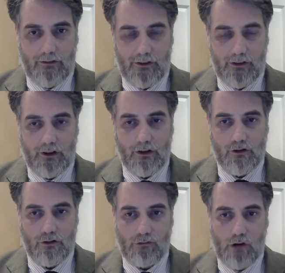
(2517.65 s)
and
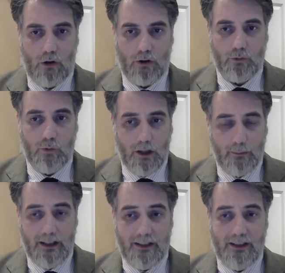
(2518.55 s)
social roles will
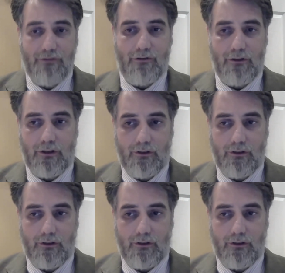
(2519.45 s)
be different,